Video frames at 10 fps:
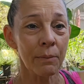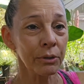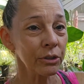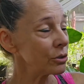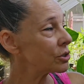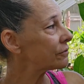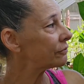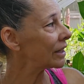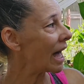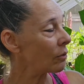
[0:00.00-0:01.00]
produce
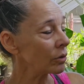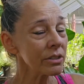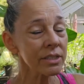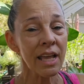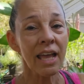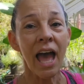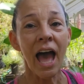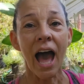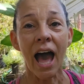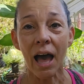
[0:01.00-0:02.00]
flowers.
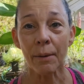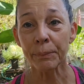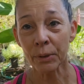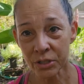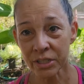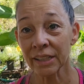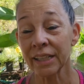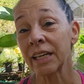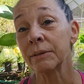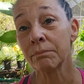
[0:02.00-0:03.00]

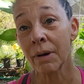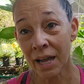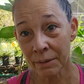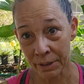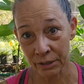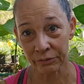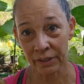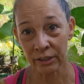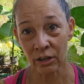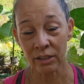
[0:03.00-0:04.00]
Personally, in my
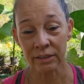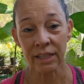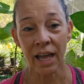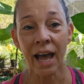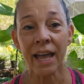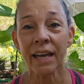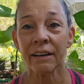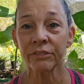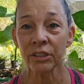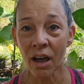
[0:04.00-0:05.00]
butterfly garden, I
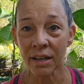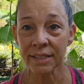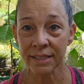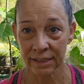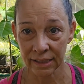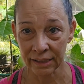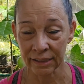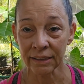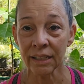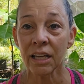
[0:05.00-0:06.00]
have not
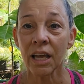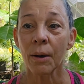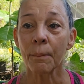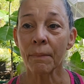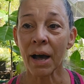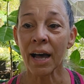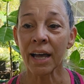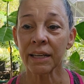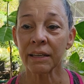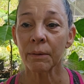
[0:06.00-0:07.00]
seen
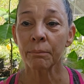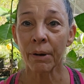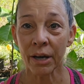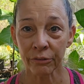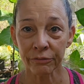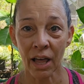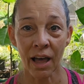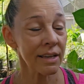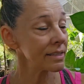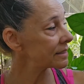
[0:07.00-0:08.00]
my
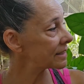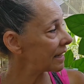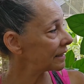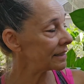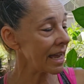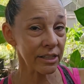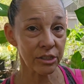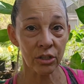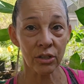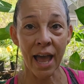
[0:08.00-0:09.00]
butterflies take
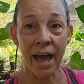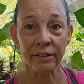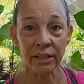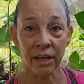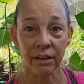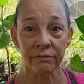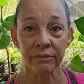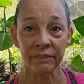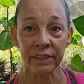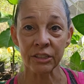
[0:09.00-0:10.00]
nectar out of
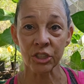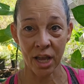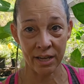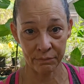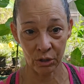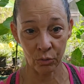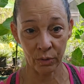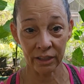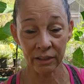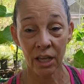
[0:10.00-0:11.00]
the giant
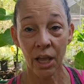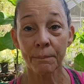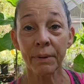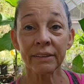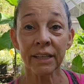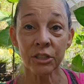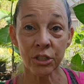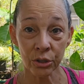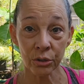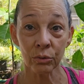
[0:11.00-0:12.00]
milkweed, but they
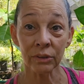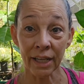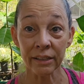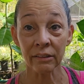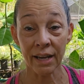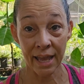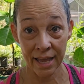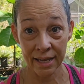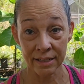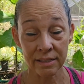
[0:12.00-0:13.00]
do lay their
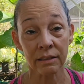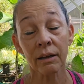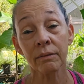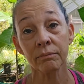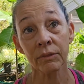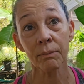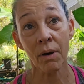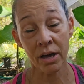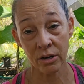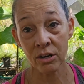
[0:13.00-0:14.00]
eggs. The
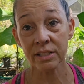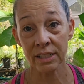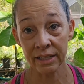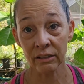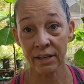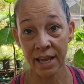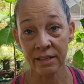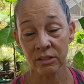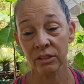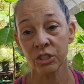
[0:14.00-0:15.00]
monarchs lay their
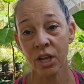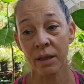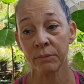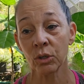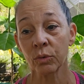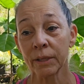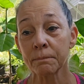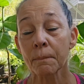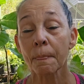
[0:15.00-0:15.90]
eggs on the giant milkweed.